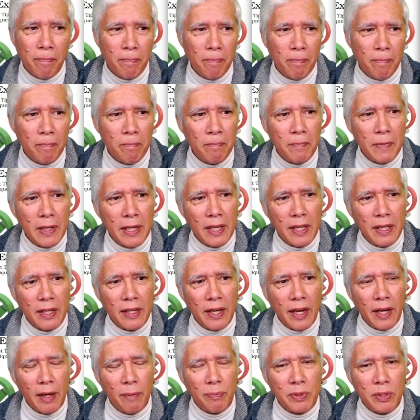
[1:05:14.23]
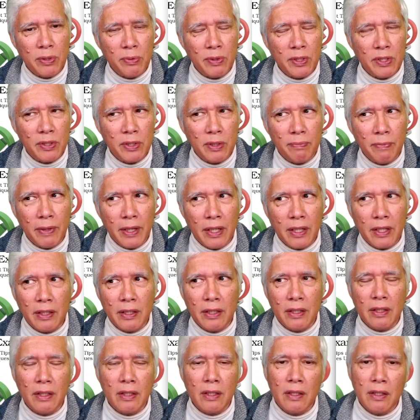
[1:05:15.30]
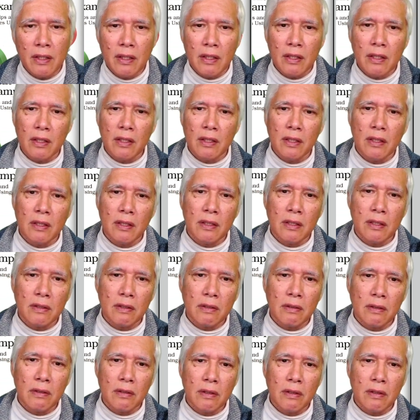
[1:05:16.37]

Main app switcher, main, app